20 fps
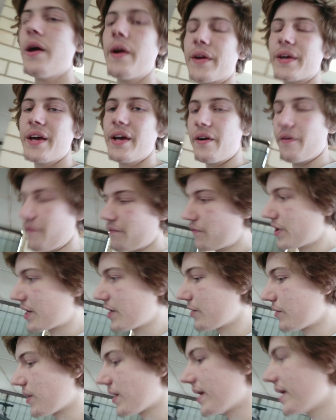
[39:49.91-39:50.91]
get it
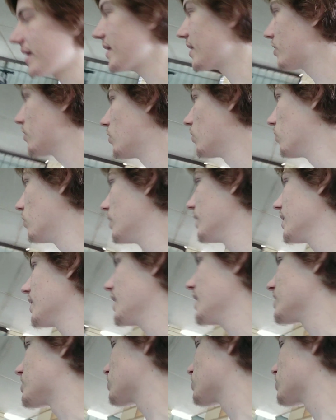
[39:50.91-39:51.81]
freaking legal. It's